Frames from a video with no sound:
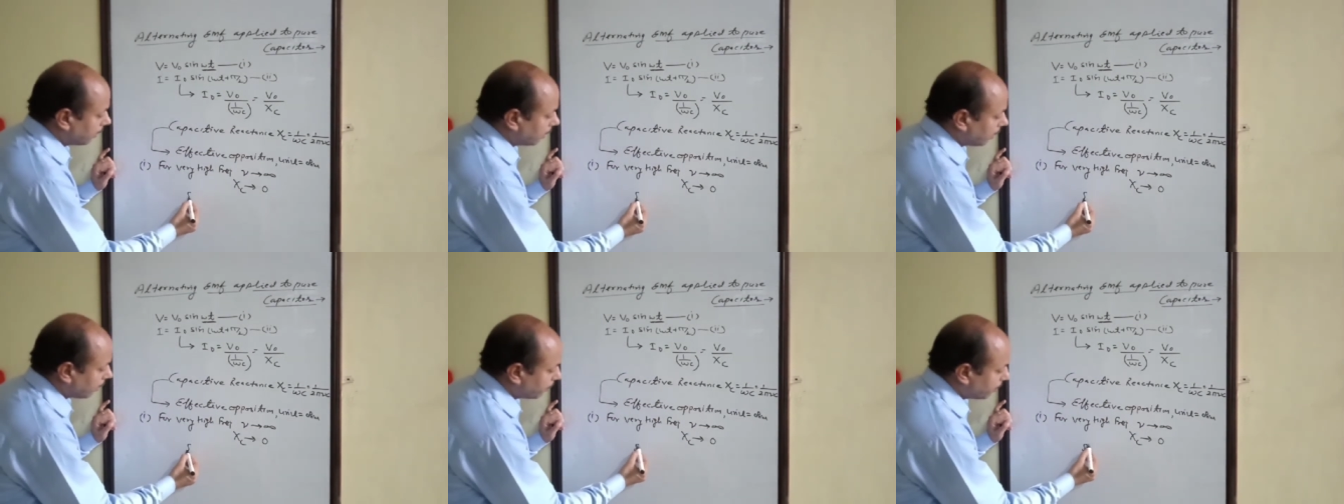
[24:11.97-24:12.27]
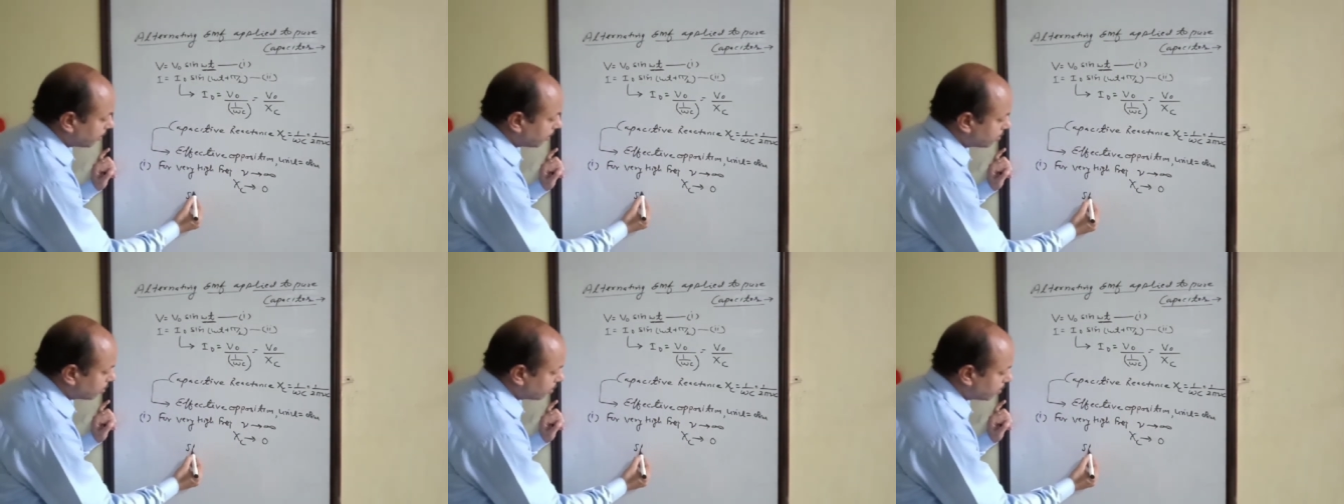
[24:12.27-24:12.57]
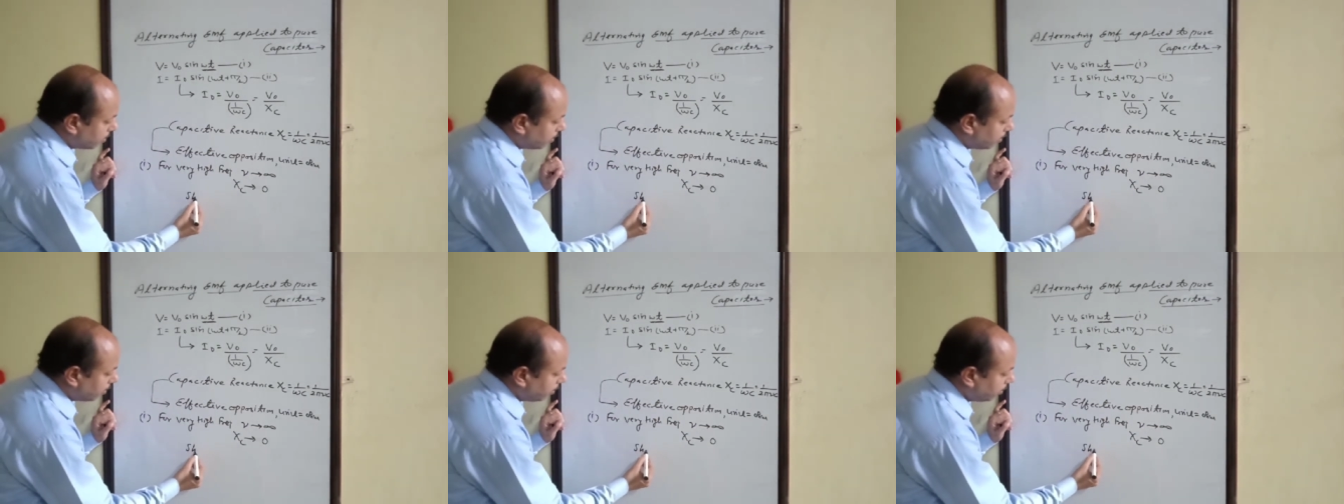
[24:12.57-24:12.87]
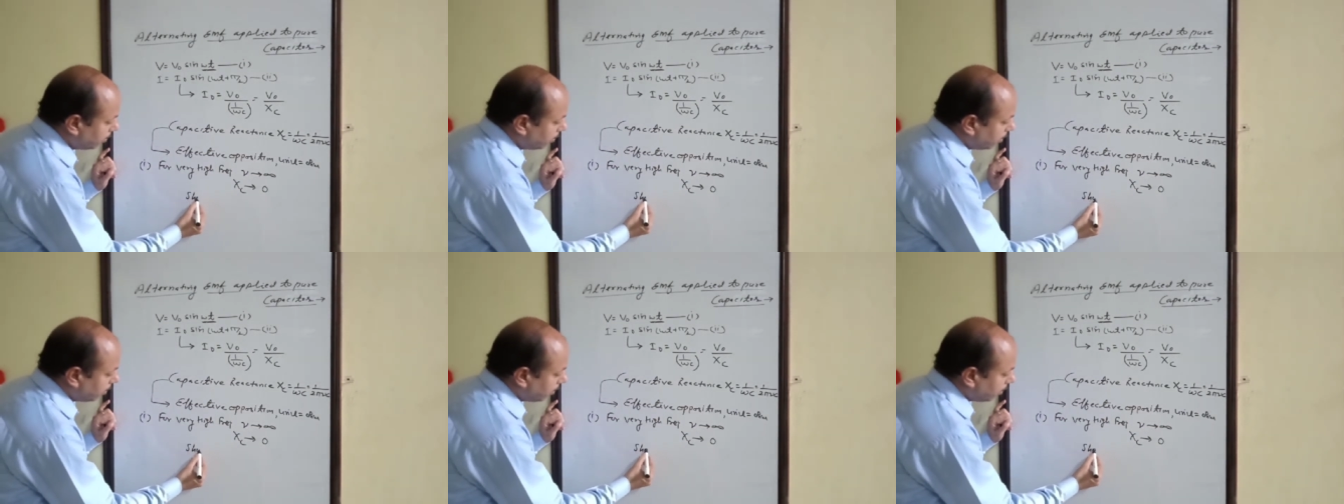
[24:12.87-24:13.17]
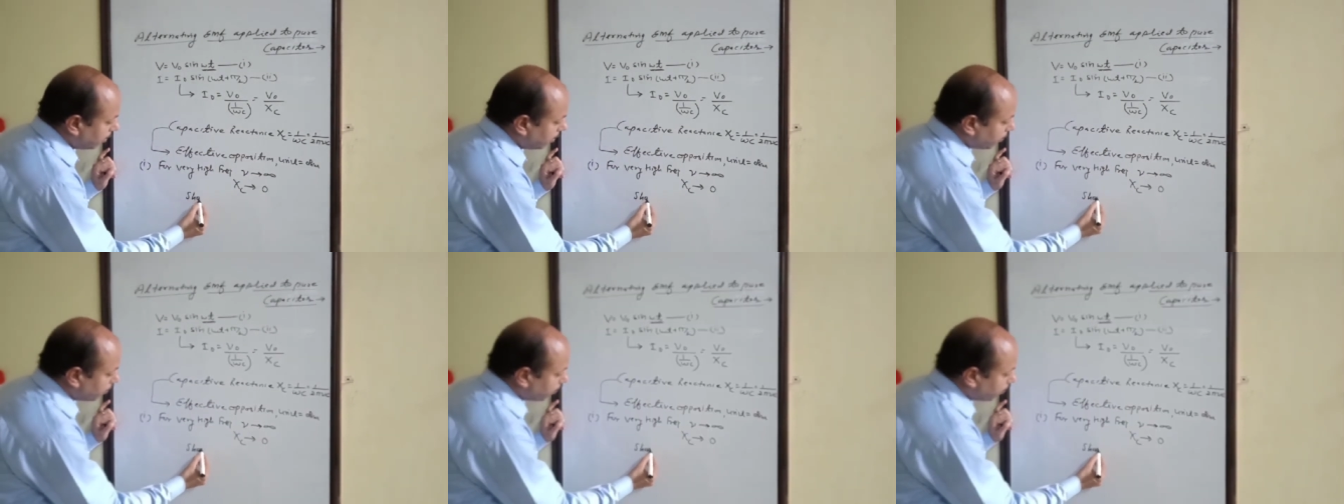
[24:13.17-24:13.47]
A
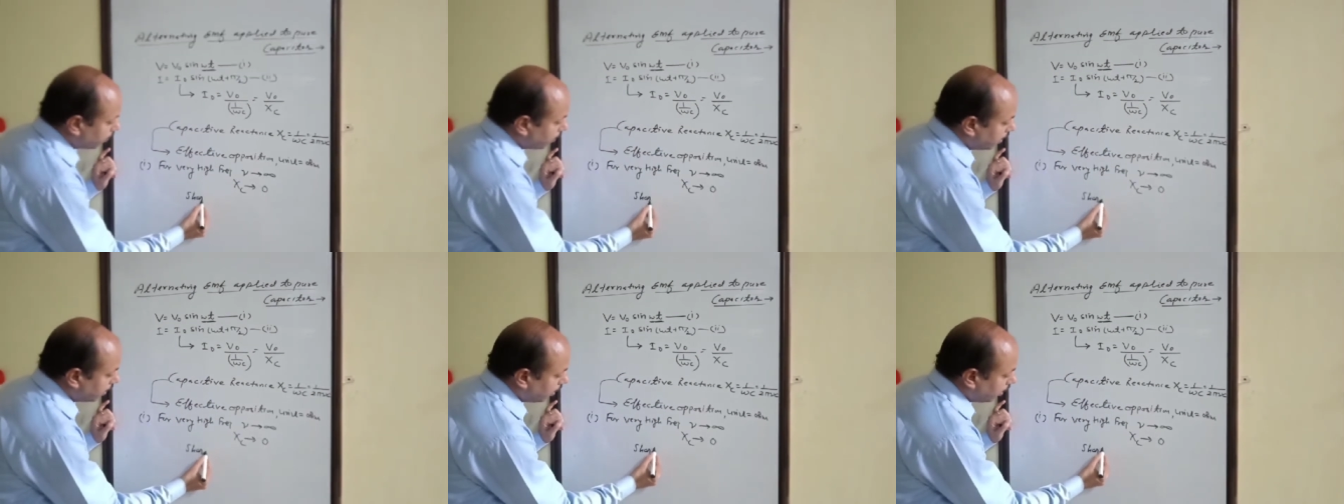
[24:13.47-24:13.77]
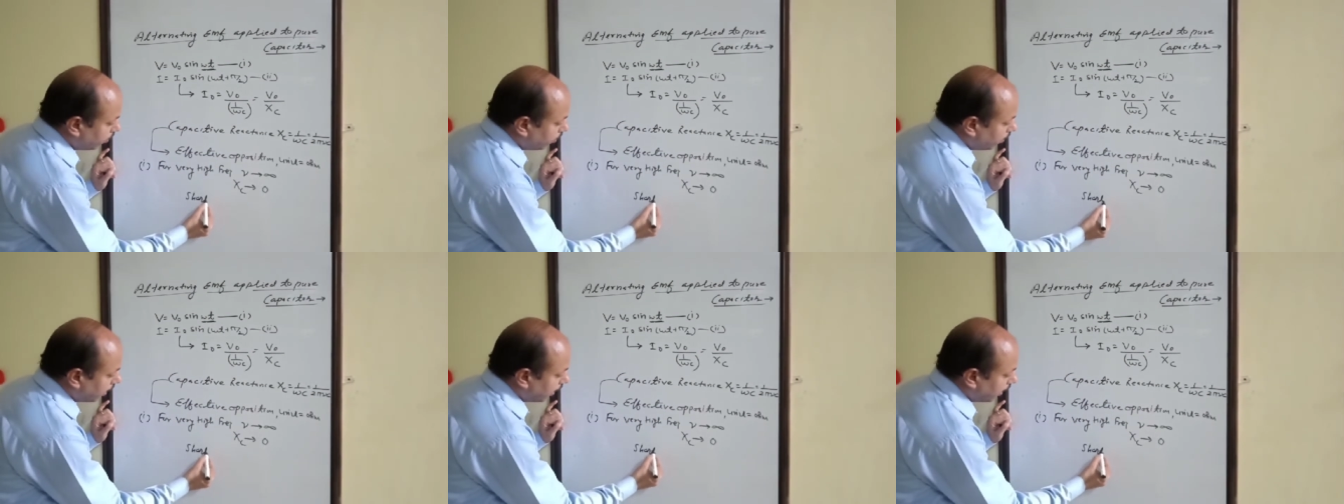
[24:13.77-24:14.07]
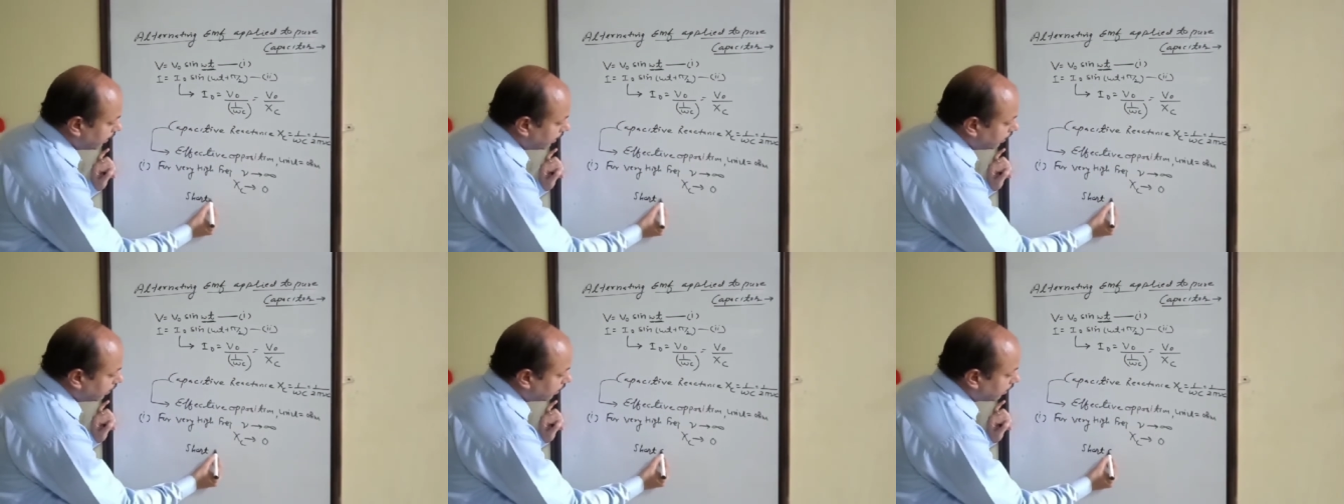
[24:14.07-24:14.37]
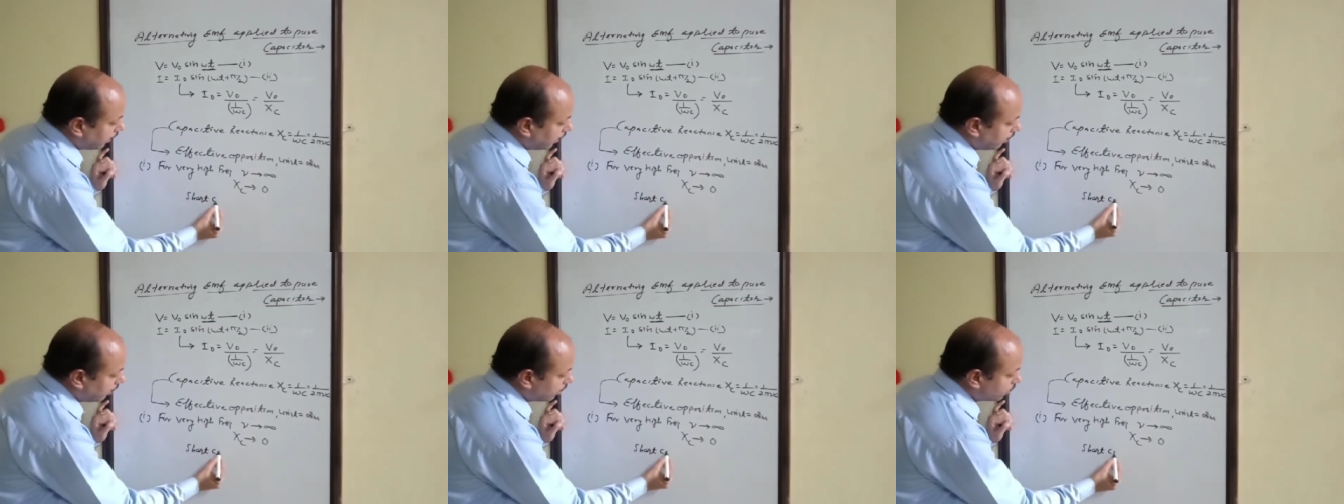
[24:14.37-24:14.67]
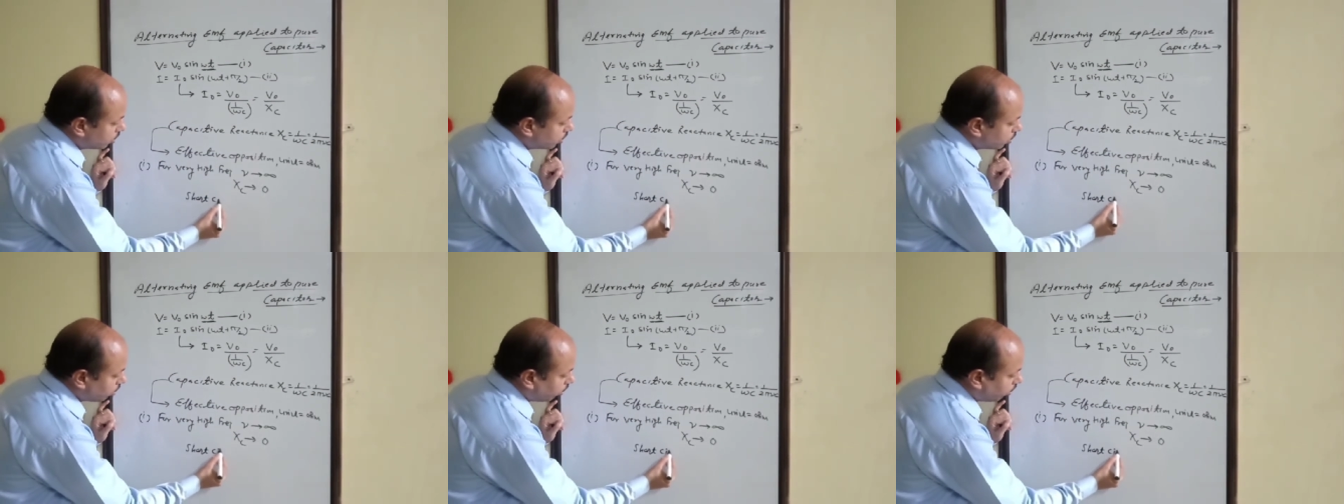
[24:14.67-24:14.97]
capacitor behaves like
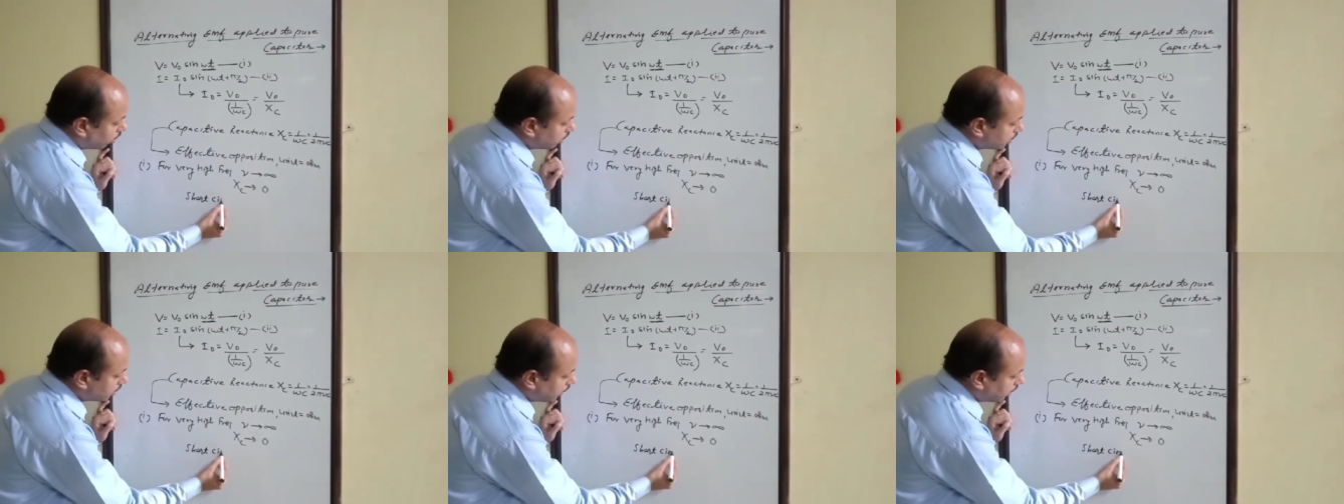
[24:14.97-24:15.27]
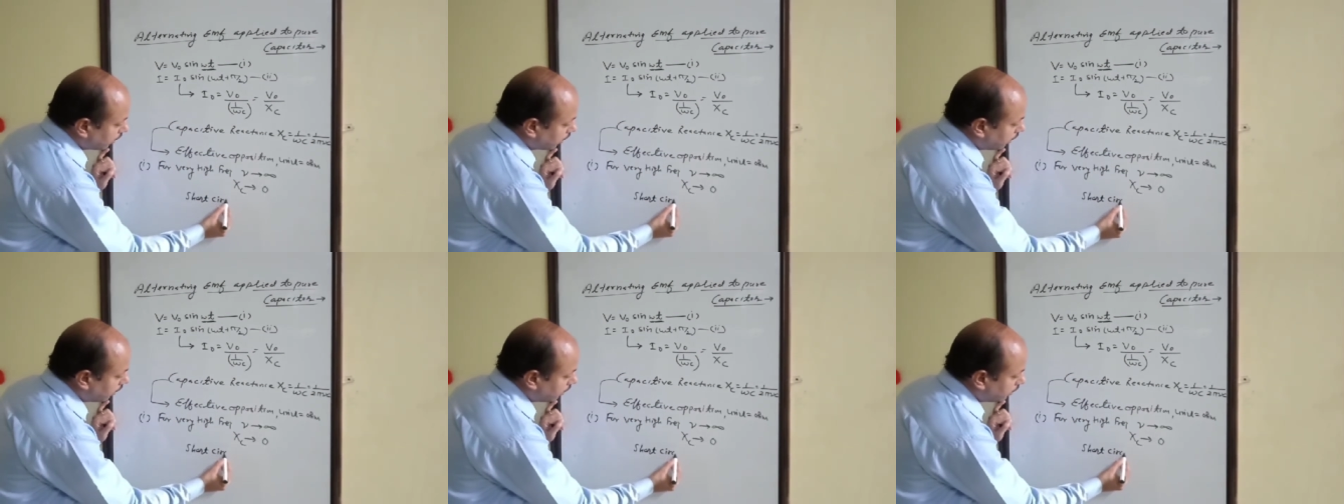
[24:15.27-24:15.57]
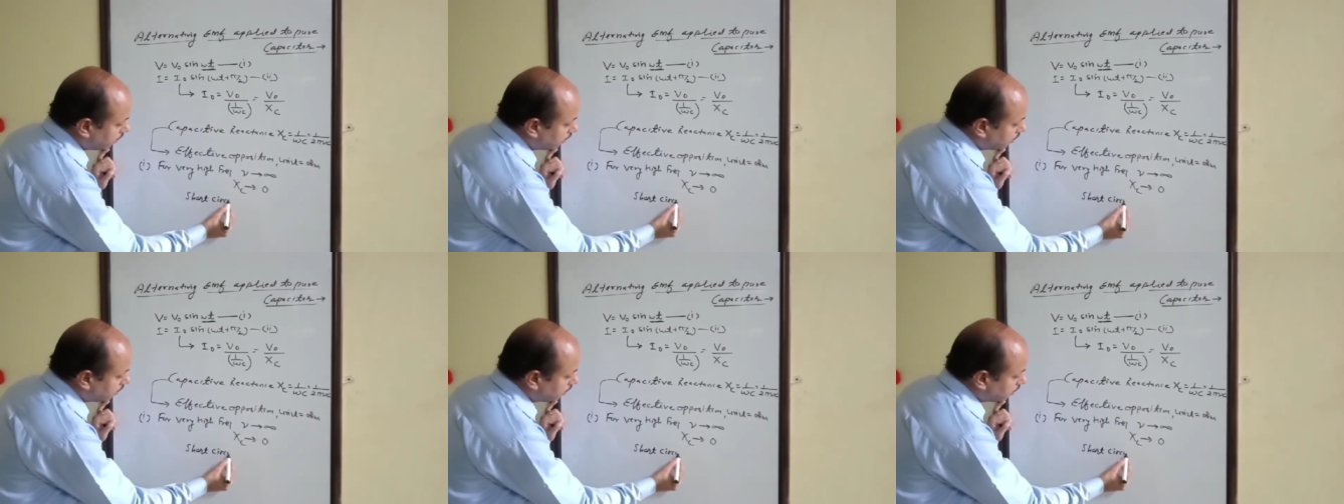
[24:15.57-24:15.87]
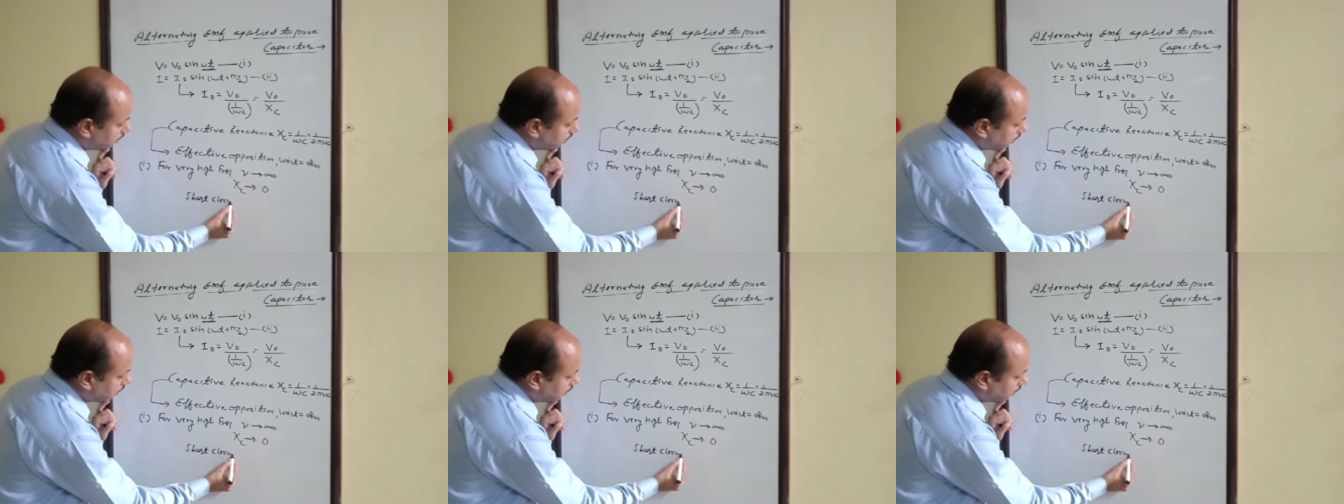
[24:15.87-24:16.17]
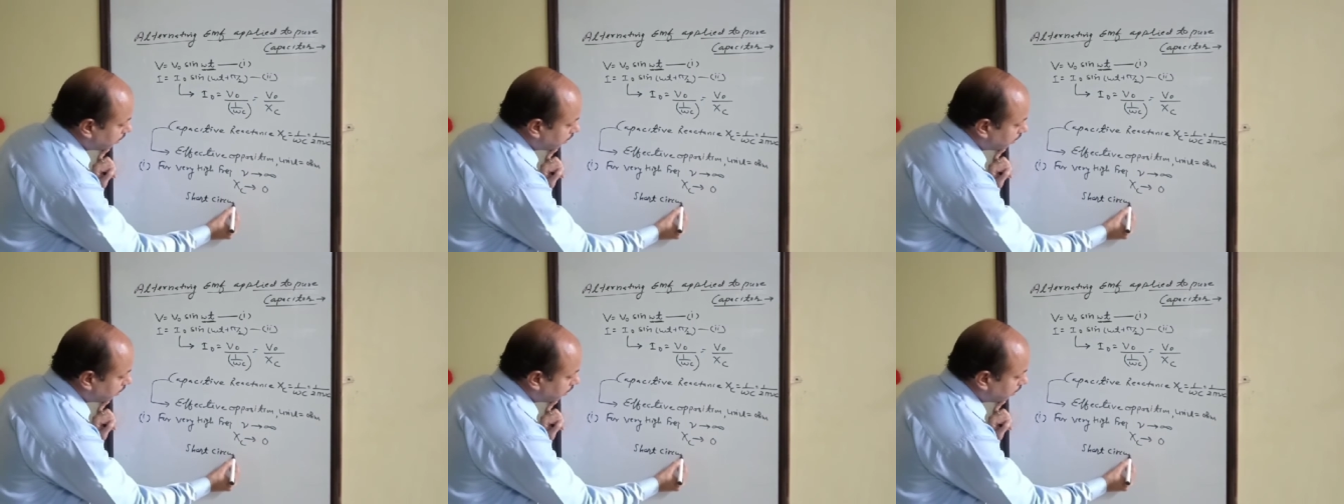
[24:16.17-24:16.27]
a short circuit